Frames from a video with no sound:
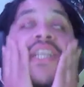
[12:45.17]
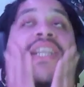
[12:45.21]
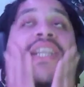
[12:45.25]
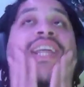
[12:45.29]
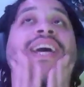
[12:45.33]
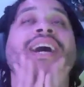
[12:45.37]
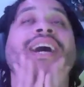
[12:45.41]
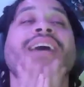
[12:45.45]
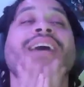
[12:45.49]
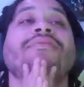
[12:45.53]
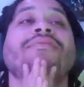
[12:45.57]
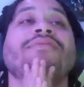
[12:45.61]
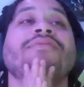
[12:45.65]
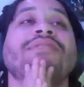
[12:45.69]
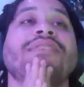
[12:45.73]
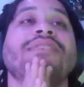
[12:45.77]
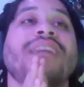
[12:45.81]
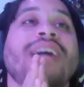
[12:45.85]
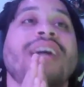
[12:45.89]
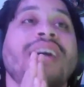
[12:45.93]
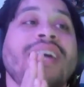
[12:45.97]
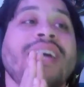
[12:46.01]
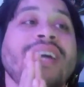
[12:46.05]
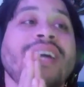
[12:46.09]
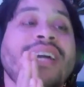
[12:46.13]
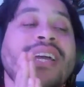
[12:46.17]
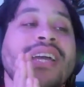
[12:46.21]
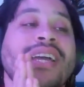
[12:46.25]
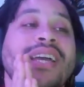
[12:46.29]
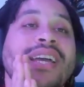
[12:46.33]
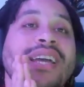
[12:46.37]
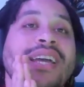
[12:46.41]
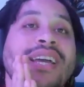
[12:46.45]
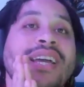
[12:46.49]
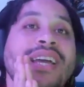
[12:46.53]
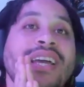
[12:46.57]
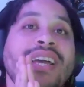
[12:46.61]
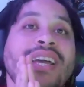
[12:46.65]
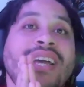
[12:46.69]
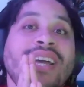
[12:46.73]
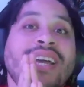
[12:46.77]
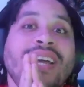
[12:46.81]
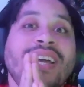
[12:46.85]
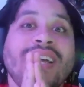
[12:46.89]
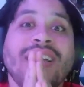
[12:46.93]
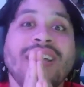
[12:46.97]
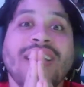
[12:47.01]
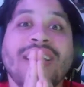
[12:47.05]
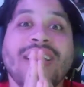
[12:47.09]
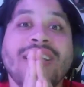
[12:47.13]
there, I'm just like,
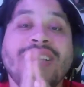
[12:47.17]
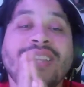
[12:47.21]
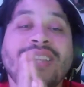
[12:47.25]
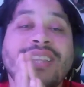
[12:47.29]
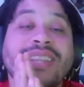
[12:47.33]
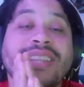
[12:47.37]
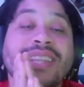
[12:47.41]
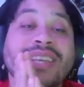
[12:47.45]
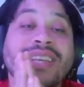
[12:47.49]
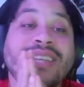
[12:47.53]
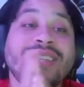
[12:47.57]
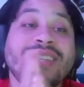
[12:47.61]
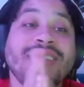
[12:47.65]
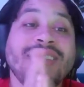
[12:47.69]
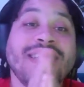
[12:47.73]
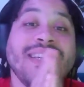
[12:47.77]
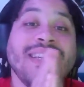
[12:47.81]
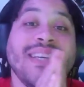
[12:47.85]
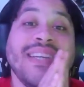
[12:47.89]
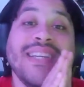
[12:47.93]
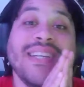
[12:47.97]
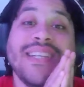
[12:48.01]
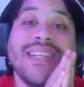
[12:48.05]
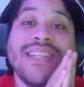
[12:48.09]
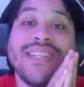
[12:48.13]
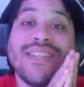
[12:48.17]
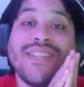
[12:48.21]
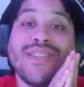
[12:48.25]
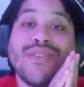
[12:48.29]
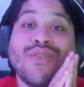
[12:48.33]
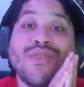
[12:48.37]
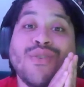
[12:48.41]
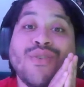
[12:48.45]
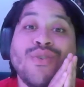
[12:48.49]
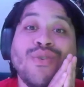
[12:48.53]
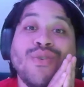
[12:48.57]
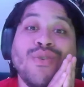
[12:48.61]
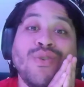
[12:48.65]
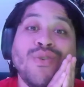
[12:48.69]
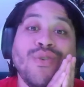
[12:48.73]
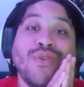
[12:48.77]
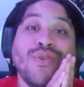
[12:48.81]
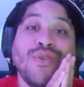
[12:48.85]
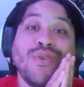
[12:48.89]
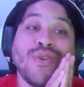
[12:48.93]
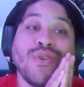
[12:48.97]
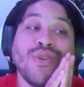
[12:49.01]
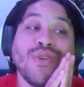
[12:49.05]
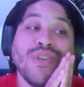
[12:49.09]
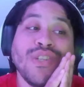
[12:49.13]
this is too
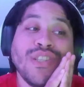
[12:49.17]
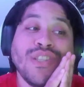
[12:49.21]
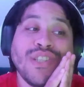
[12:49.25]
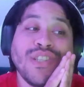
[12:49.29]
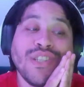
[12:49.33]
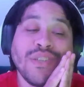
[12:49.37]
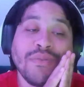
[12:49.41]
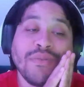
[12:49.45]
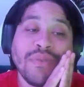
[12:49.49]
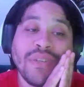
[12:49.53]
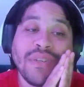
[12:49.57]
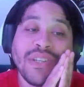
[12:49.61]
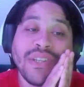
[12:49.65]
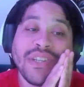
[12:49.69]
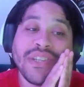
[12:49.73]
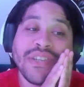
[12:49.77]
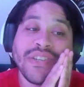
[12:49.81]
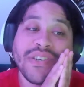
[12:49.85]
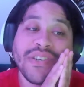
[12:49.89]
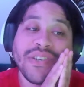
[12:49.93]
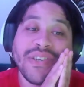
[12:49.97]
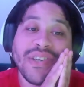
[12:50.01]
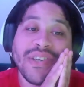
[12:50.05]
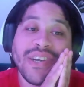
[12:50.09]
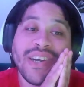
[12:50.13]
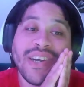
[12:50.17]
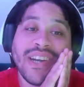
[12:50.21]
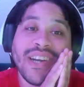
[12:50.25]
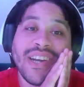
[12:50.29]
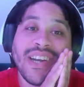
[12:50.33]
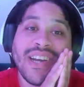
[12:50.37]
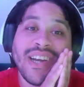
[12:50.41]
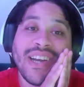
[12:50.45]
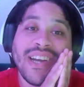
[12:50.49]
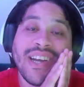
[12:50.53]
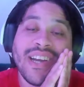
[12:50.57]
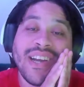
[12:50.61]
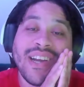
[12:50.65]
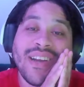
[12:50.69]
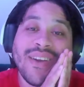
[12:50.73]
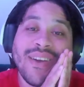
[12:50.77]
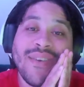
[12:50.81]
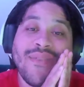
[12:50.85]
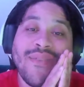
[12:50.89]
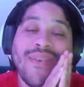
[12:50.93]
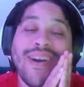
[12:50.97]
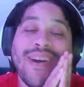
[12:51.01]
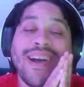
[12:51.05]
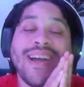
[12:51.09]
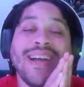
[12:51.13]
good to be true
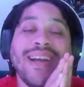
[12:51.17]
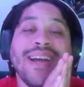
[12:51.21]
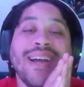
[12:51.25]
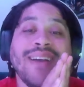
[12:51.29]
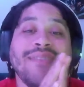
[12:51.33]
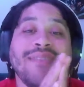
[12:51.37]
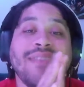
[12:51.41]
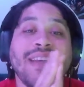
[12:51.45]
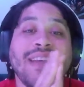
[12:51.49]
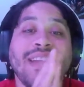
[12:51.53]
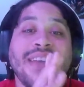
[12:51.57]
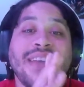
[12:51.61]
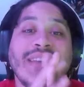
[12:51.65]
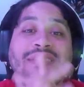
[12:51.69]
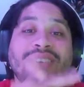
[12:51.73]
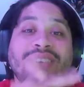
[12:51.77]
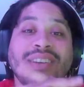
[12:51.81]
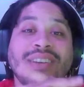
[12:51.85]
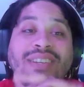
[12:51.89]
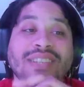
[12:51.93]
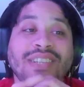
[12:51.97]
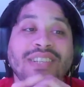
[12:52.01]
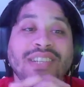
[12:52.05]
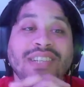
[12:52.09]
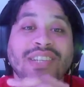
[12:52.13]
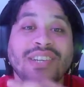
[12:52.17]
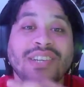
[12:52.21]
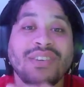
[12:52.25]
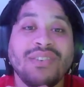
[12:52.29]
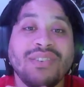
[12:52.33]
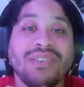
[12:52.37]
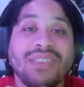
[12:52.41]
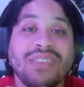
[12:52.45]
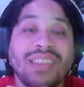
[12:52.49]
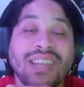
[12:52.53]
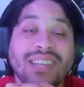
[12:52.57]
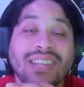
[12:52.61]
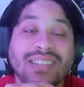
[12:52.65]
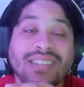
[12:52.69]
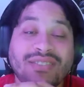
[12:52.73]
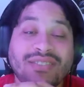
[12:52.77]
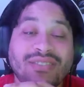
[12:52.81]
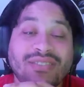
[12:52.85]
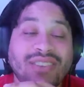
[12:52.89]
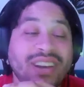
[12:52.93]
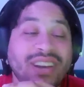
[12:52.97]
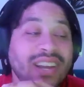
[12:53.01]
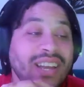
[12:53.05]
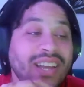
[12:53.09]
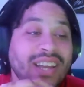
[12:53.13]
why have they given us a show this
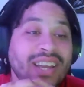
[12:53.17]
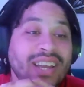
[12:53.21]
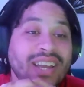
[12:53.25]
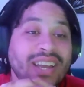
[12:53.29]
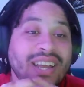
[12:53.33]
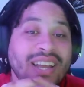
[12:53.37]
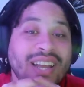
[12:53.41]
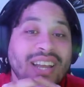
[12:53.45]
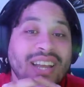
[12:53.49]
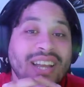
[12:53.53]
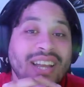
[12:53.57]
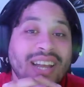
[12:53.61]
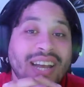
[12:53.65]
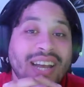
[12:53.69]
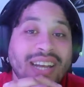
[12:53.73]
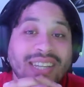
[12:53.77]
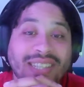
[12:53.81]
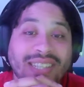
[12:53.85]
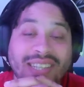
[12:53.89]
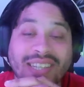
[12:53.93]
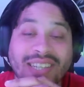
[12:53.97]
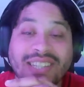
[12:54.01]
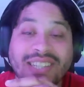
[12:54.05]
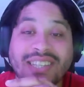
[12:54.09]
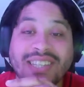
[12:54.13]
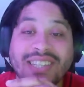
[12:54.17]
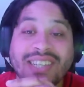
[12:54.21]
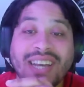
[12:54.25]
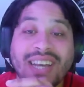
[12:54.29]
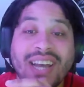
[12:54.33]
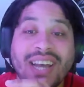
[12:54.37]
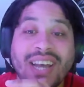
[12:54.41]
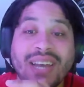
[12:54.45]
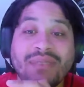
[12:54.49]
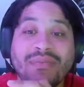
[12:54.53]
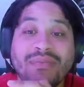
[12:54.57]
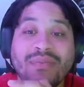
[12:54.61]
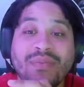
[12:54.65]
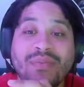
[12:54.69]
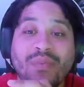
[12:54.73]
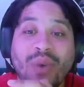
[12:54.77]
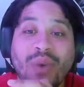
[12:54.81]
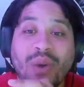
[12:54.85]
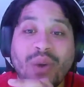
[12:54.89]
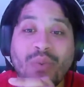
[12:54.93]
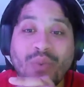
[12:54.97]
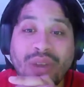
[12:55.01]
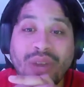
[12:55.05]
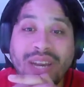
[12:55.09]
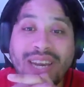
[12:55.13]
great at such a time where
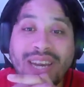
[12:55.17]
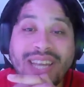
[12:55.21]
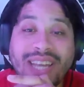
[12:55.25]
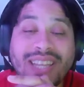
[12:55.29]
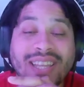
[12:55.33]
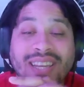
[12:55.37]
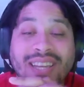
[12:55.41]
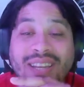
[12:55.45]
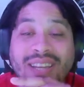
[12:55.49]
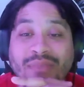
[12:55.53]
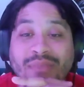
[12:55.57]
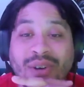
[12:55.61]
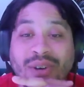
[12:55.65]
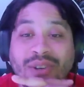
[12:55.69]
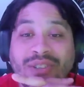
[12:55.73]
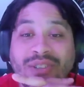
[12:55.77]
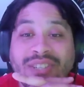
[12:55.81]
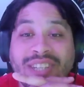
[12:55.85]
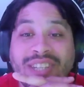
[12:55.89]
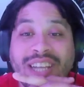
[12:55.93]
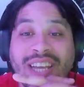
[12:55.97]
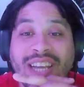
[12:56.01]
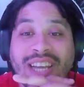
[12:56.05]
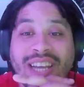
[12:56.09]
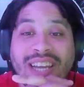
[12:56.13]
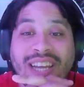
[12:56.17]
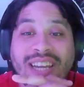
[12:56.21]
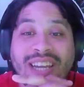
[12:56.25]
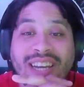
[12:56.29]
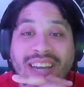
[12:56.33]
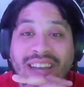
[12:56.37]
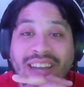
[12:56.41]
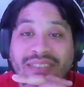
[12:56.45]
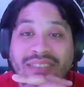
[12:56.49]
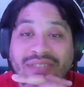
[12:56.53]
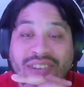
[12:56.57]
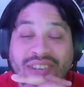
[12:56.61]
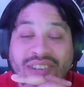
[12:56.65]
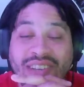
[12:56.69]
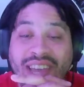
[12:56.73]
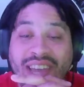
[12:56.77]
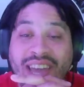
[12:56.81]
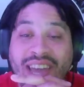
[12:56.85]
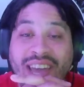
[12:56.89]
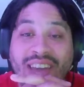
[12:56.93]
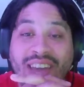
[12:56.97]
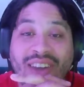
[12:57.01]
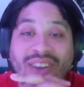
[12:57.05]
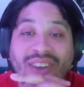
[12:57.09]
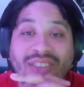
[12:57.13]
we needed it most? They've just
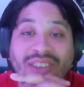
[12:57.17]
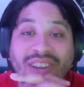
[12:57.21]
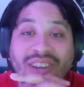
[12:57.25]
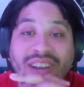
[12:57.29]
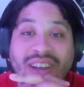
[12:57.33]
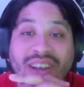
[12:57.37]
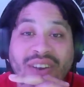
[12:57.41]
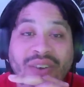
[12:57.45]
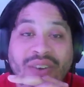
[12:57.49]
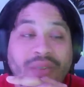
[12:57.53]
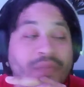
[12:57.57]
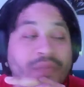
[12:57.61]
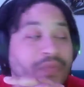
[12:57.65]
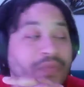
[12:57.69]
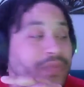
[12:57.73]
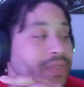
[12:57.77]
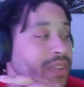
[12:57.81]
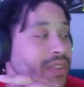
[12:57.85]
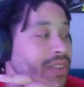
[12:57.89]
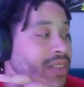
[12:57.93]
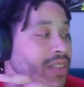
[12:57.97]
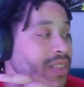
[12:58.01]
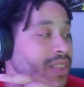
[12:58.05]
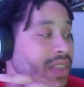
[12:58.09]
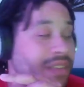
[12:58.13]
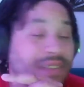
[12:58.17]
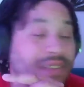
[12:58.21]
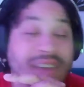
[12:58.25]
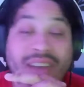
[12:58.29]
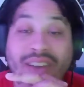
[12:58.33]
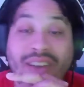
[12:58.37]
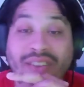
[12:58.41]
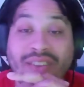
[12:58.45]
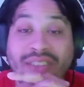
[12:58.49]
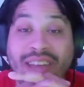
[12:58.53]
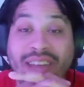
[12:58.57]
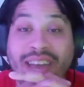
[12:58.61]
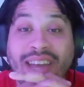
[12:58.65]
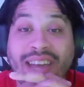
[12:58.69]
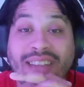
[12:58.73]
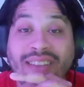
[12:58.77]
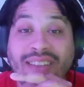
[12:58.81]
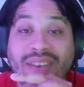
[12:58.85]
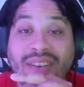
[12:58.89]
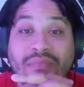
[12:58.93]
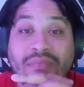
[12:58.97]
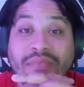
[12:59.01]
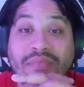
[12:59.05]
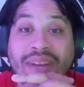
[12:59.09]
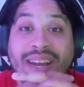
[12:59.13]
hit it on the nail. They've hit it on the head
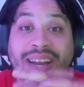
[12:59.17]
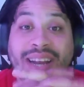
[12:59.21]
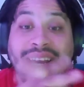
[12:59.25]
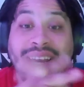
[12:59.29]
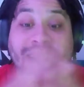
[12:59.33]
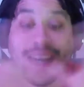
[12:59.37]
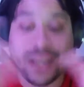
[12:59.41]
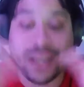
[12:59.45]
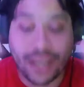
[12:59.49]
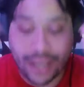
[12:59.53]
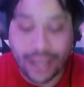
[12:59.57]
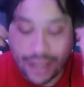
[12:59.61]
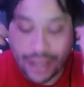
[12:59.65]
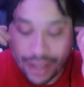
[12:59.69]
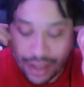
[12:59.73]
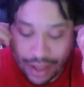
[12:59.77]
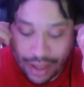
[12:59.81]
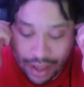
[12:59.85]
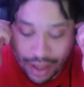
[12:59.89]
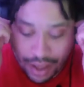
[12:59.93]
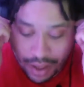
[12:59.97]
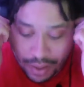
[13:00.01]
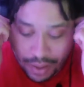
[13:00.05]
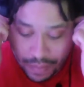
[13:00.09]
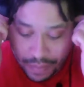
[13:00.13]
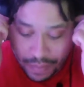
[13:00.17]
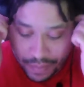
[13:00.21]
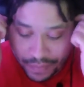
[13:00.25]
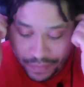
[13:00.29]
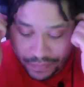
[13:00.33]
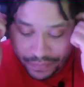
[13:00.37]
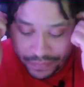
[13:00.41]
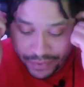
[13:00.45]
completely. Um,